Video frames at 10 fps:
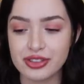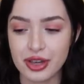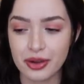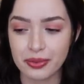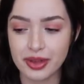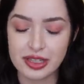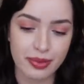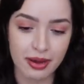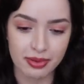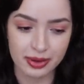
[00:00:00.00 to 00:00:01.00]
So that's
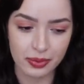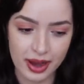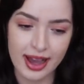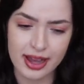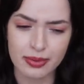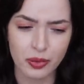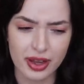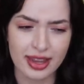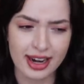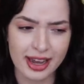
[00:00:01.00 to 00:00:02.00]
probably why I am the
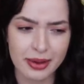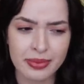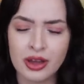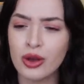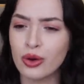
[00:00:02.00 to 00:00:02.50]
way that I am.